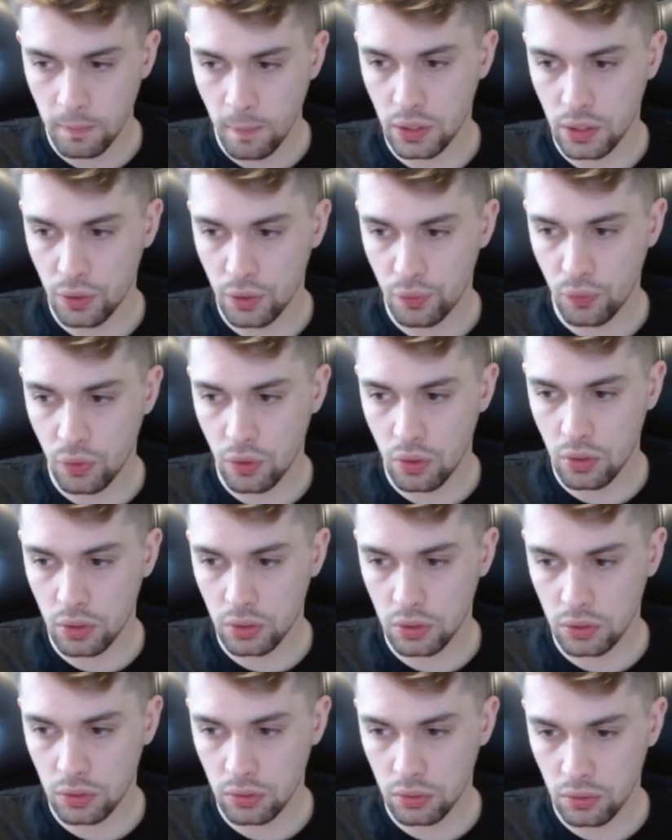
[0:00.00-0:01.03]

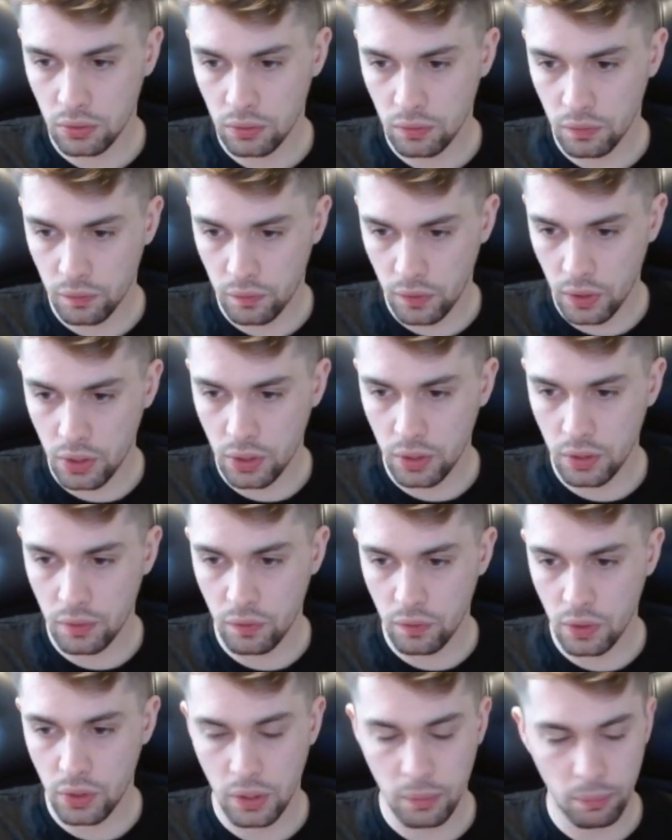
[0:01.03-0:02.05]
Therefore, a very,
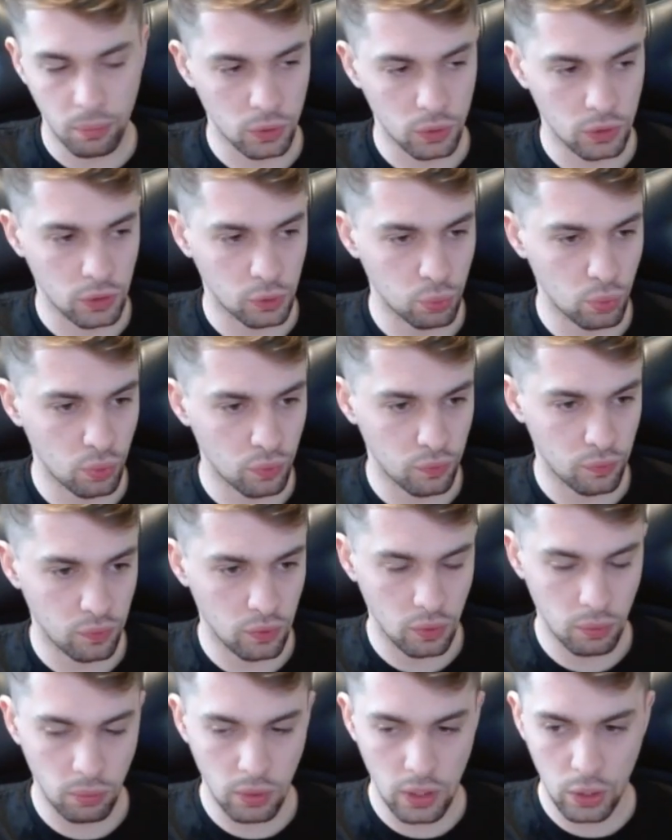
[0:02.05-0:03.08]
very important move
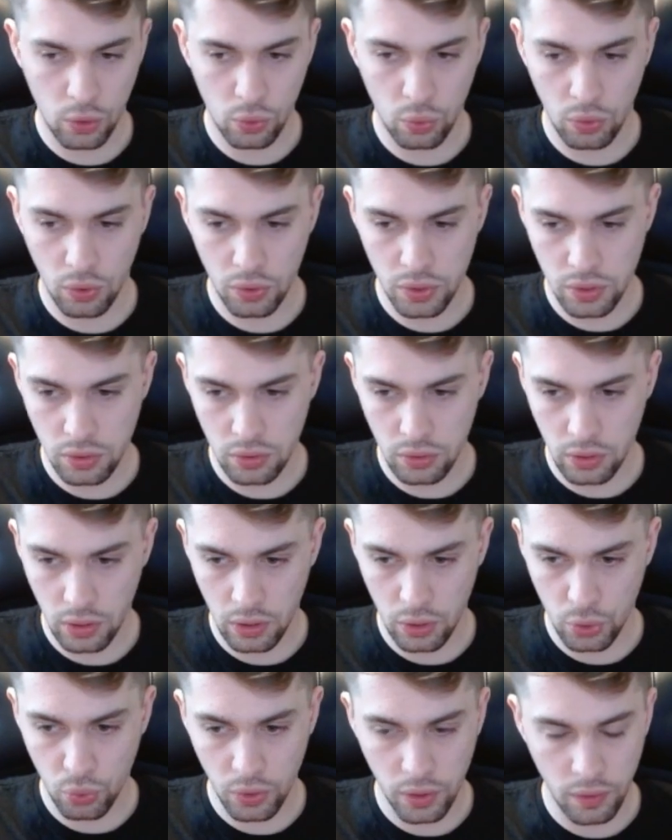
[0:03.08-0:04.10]
for black was
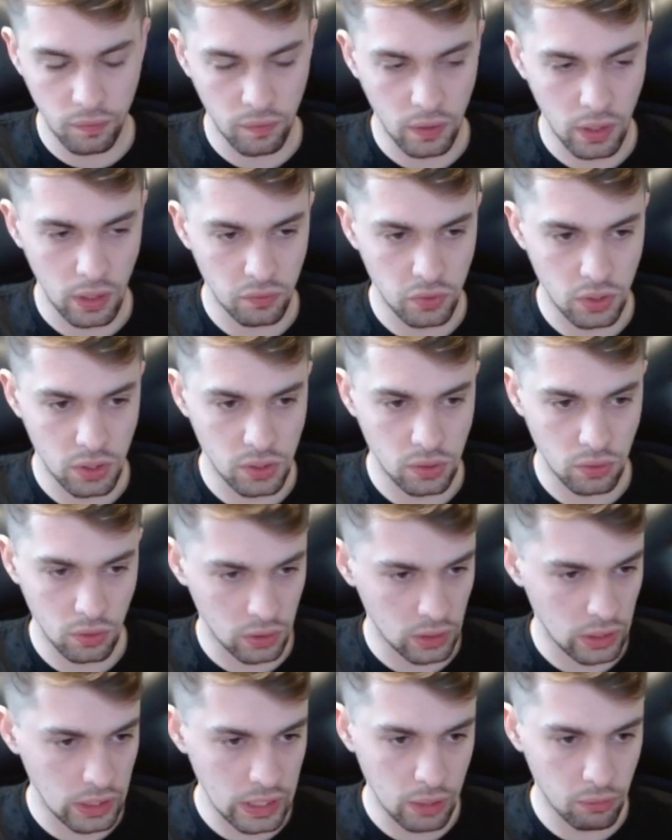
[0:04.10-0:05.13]
the rook e5, just
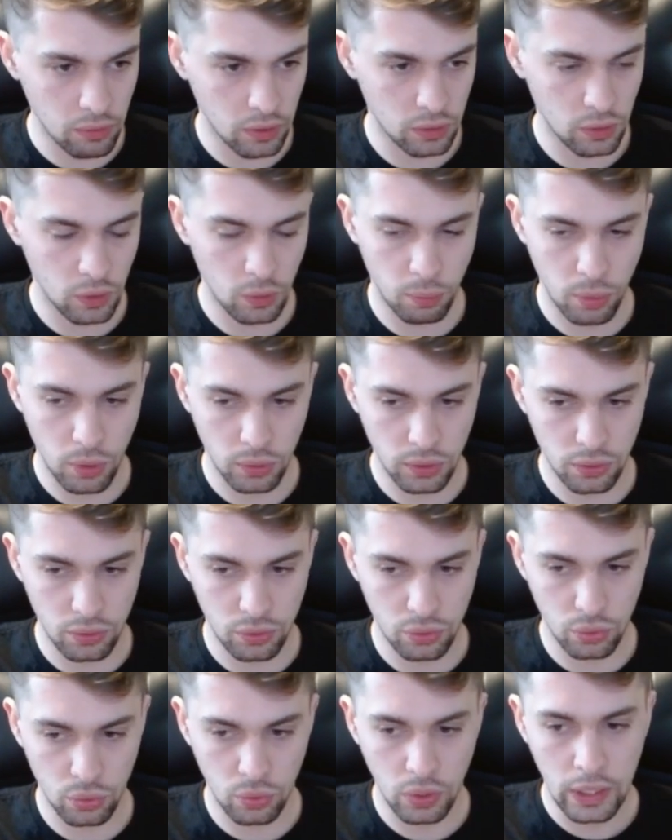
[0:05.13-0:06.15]
not allowing the opponent
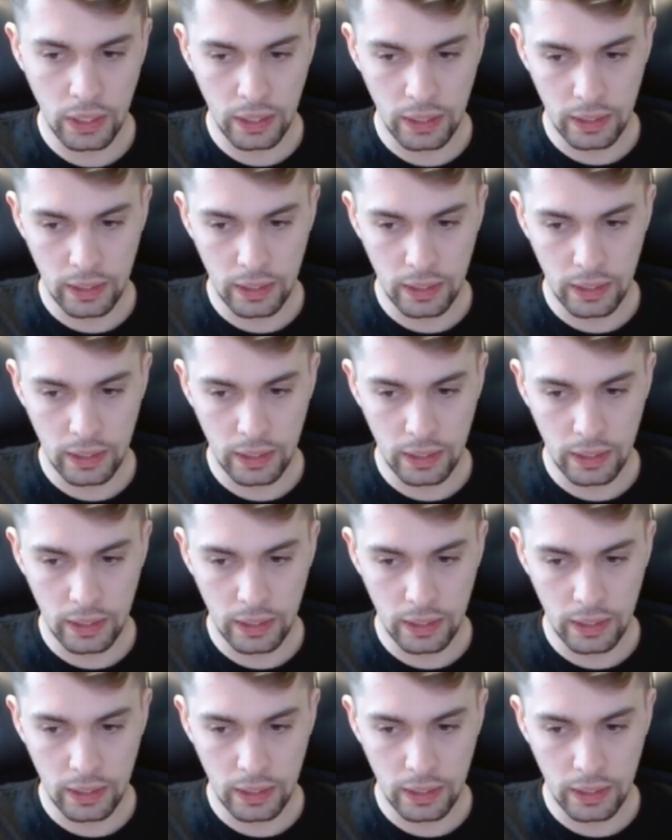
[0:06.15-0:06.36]
to